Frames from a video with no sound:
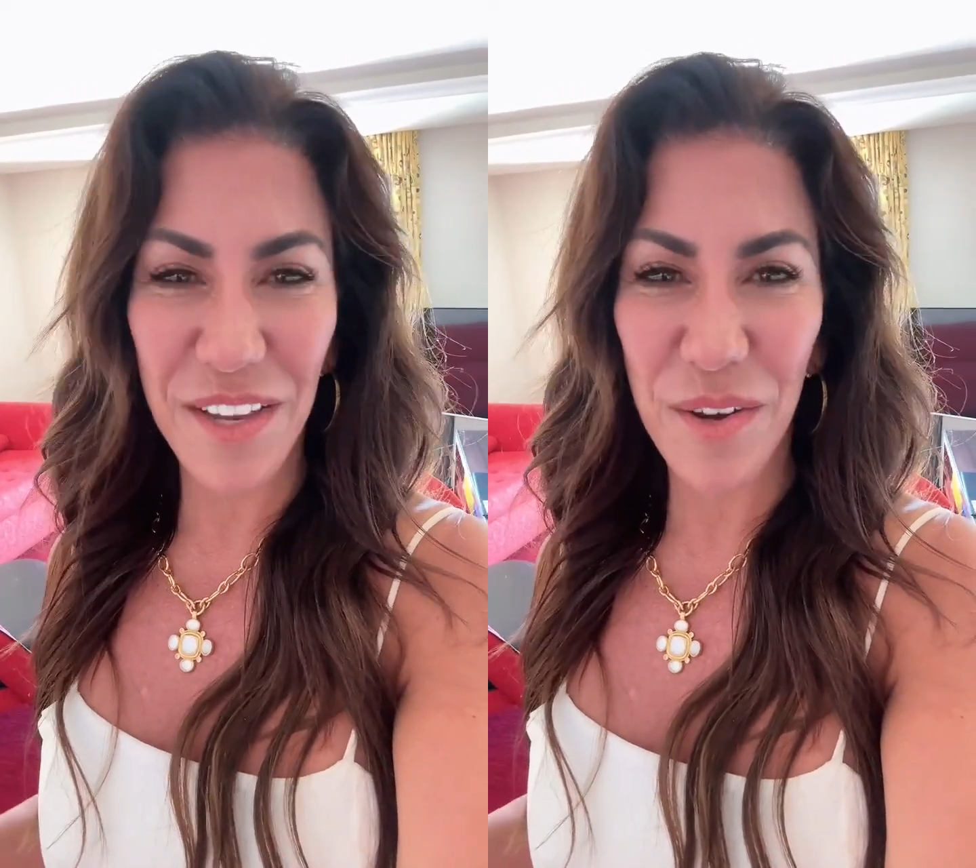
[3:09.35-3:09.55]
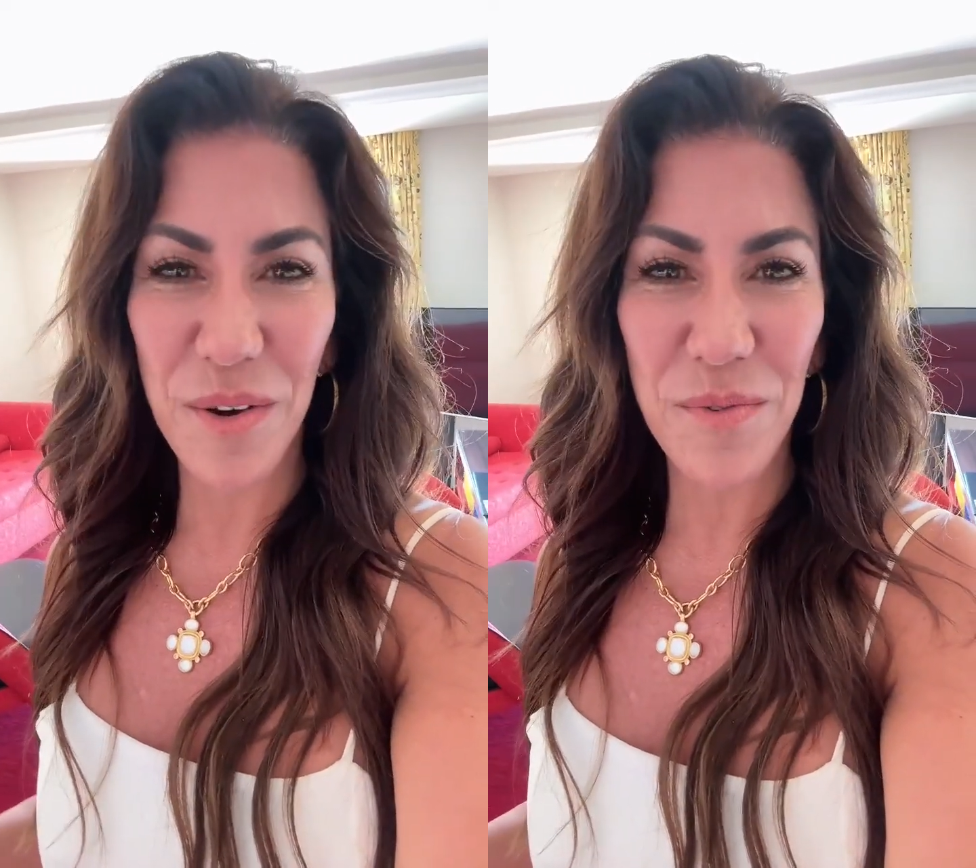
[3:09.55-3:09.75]

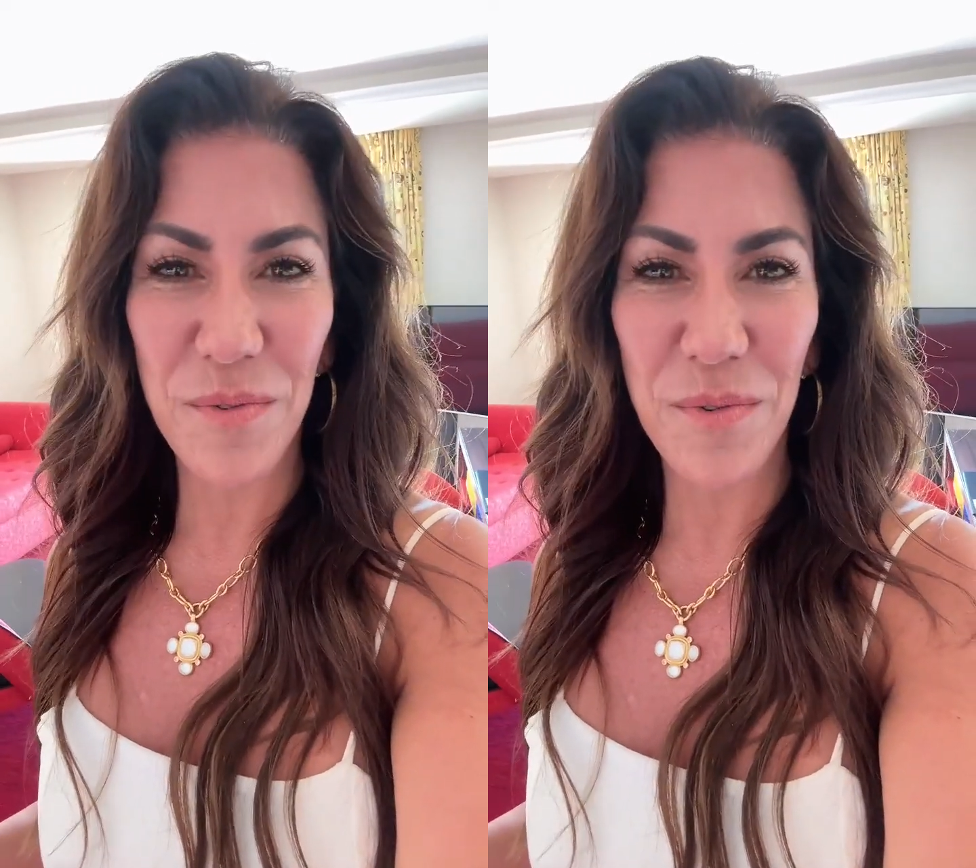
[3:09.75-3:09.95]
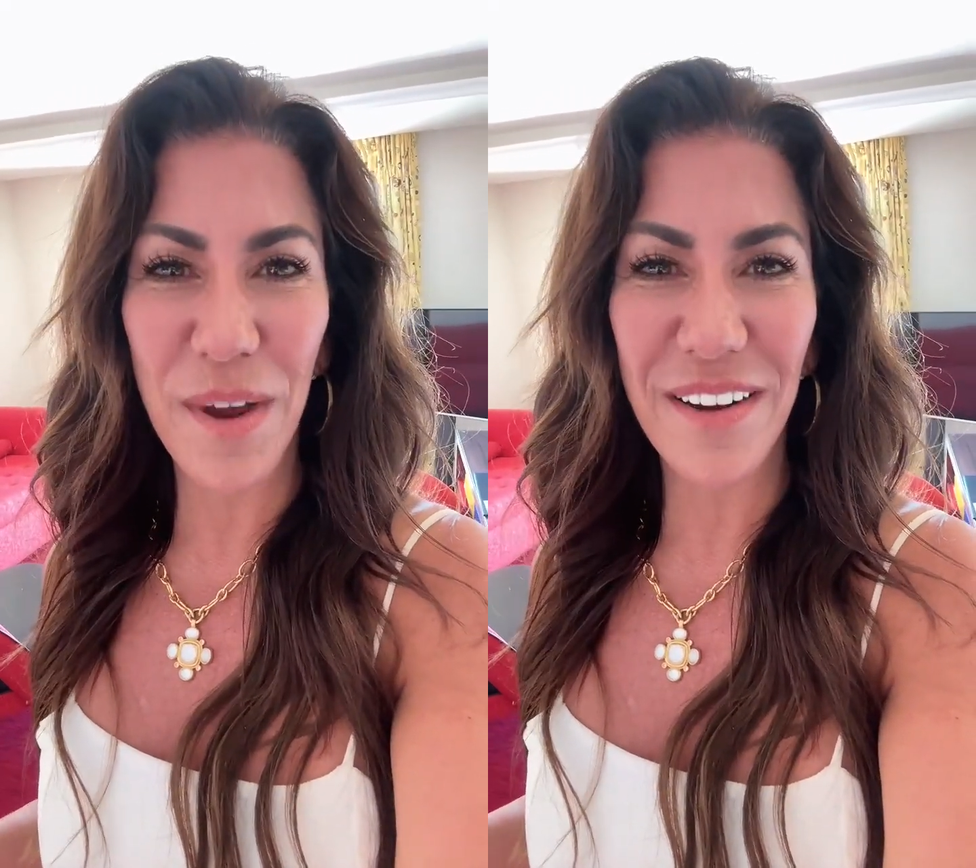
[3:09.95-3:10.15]
you know,
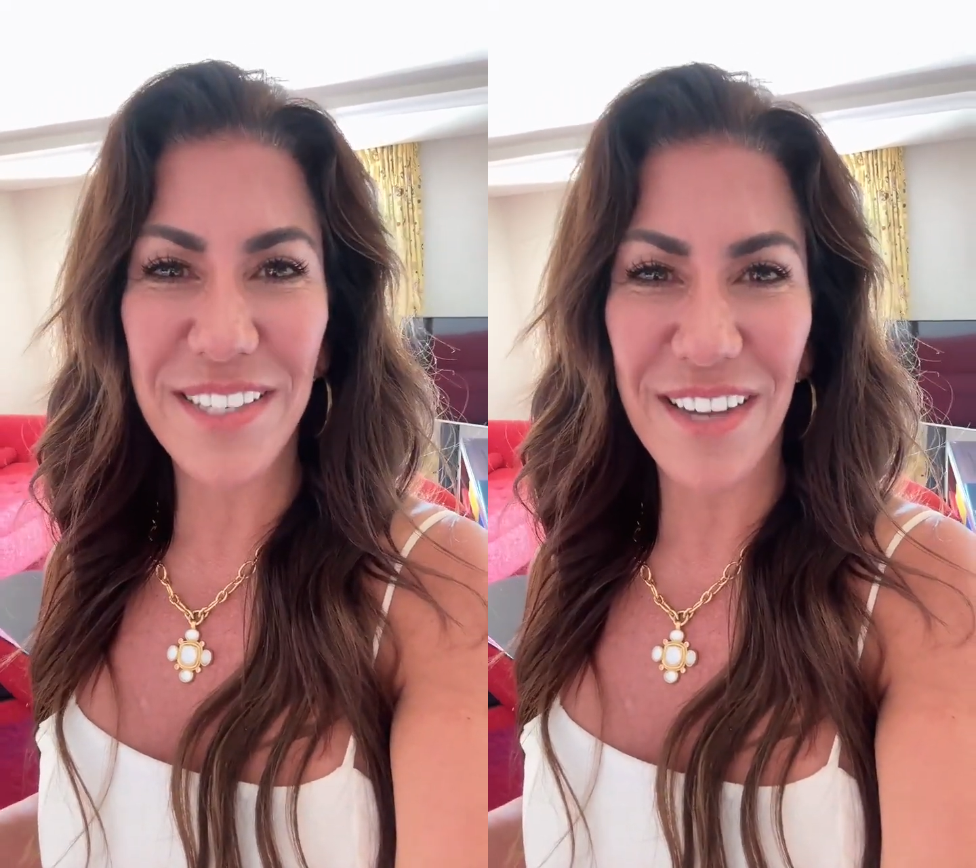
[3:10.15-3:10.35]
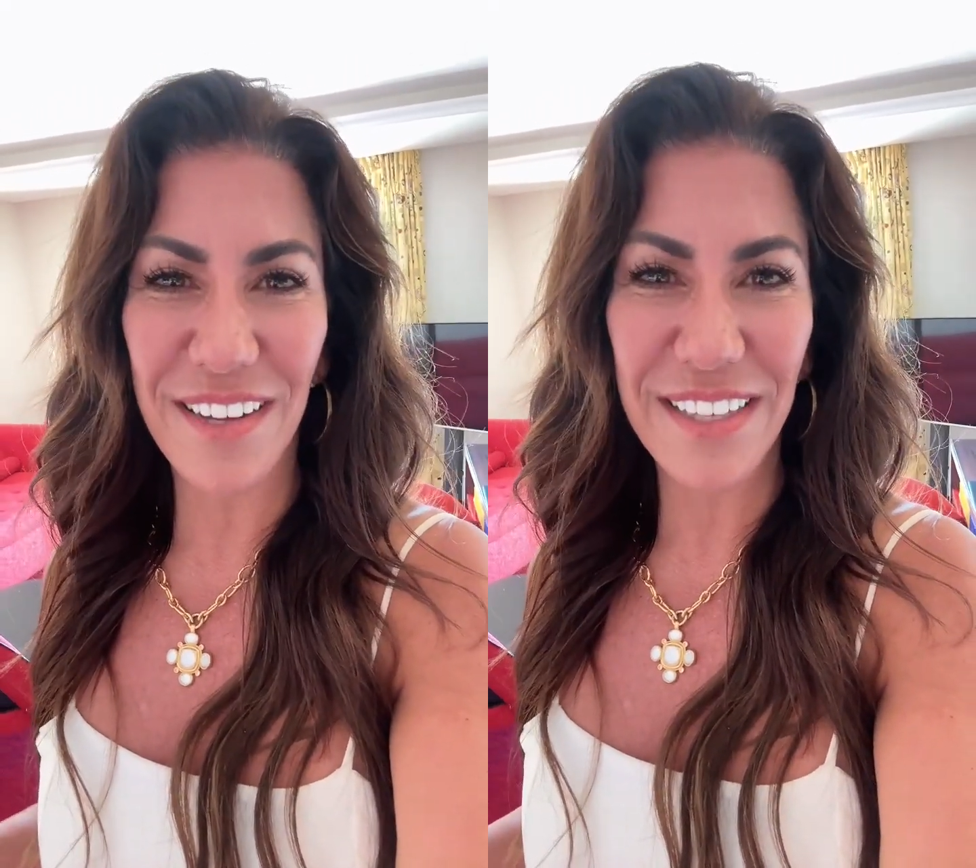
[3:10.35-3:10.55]
where
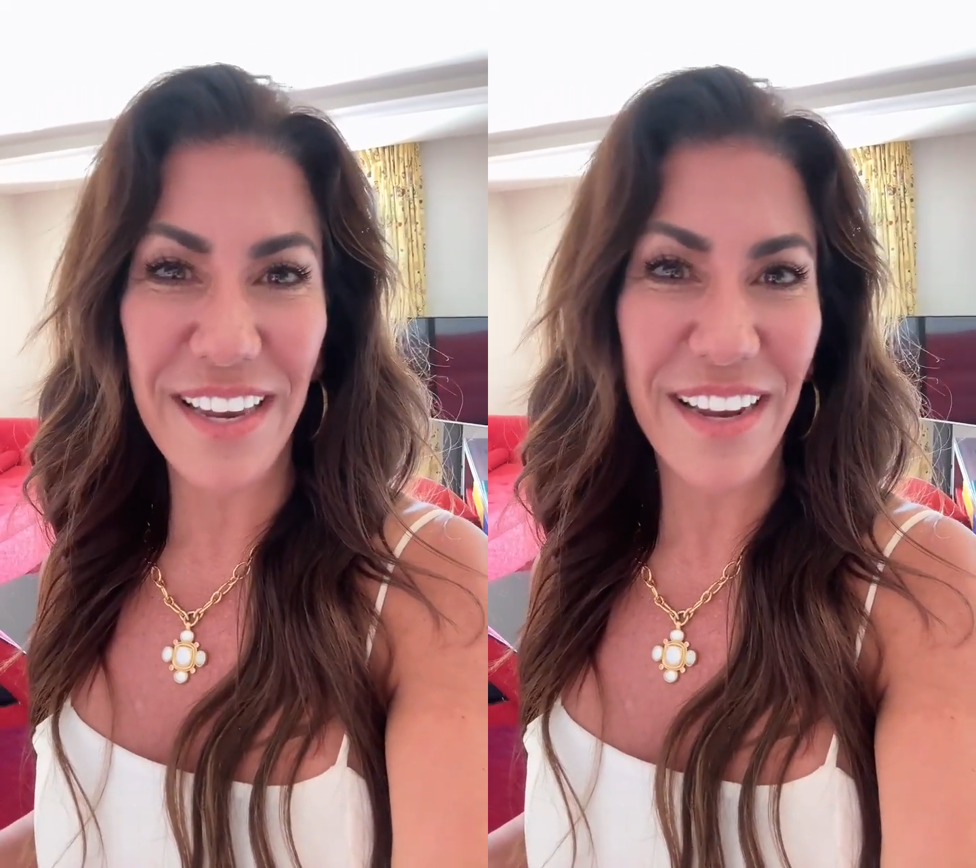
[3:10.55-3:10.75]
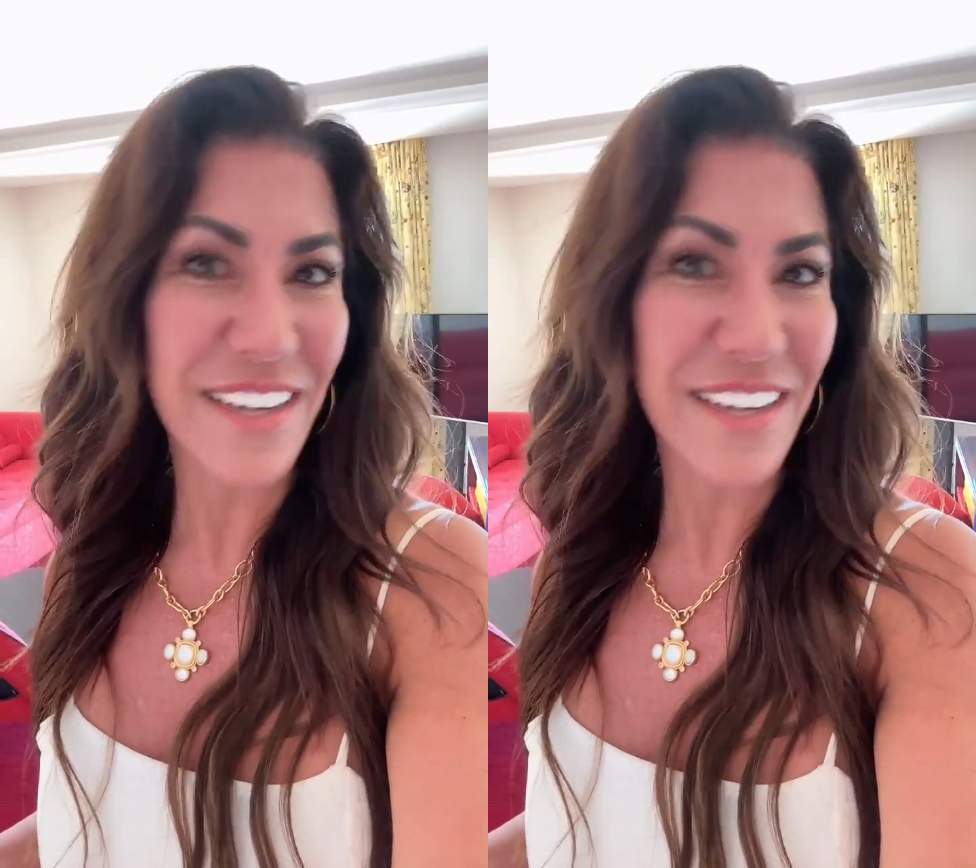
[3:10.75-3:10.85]
it's all leading.